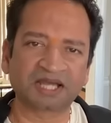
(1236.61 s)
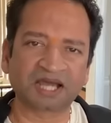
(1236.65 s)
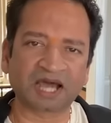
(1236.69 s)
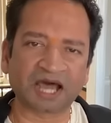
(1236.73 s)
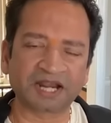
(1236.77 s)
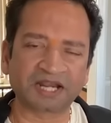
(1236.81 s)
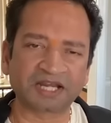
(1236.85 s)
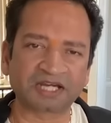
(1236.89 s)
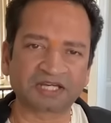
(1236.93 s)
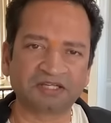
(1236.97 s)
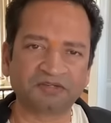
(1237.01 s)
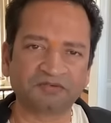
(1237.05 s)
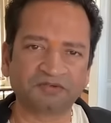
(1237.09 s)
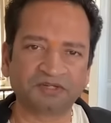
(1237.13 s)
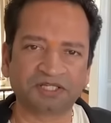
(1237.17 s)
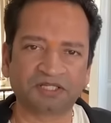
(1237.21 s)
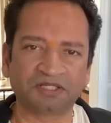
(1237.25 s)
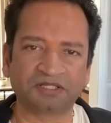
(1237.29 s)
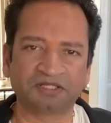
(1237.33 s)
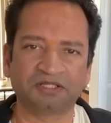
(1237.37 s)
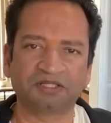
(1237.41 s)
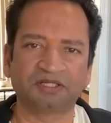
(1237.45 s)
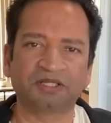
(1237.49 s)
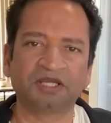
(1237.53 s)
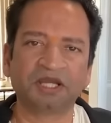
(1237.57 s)

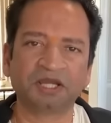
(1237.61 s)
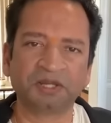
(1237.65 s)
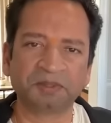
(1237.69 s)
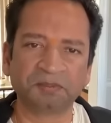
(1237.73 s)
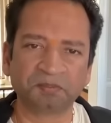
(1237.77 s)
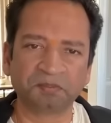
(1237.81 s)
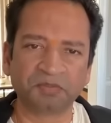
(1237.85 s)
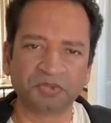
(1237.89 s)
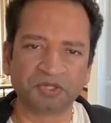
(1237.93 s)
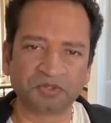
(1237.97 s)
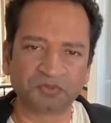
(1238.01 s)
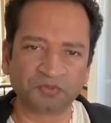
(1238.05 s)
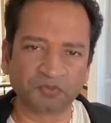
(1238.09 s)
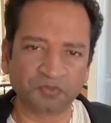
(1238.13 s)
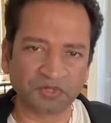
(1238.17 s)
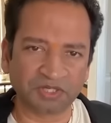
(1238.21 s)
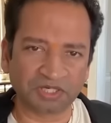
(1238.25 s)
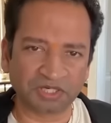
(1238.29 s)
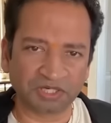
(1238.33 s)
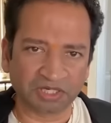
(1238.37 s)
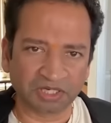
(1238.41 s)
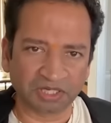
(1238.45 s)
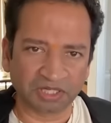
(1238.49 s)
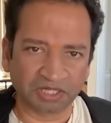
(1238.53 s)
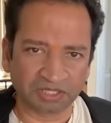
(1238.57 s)
connectivity
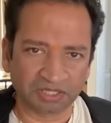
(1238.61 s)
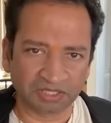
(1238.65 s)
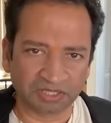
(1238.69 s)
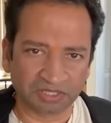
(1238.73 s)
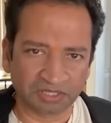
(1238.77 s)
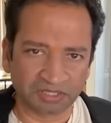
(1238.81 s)
between